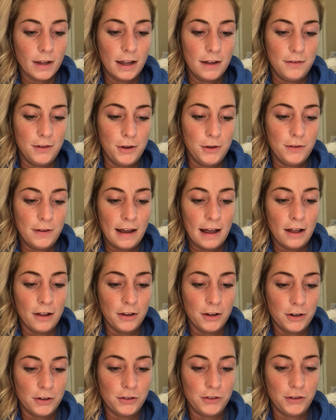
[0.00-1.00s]
If you
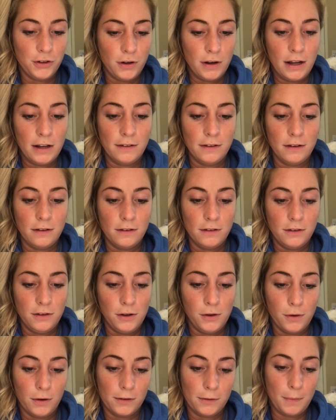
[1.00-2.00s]
tell your student
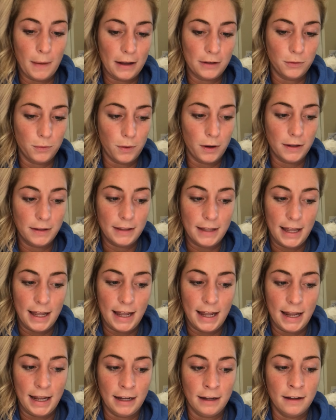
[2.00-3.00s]
you expect one
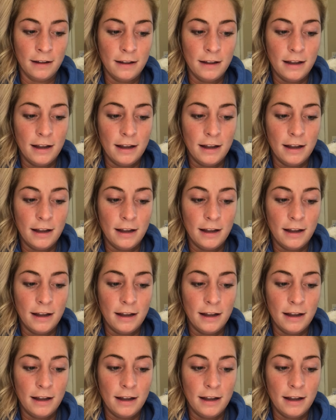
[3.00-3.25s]
thing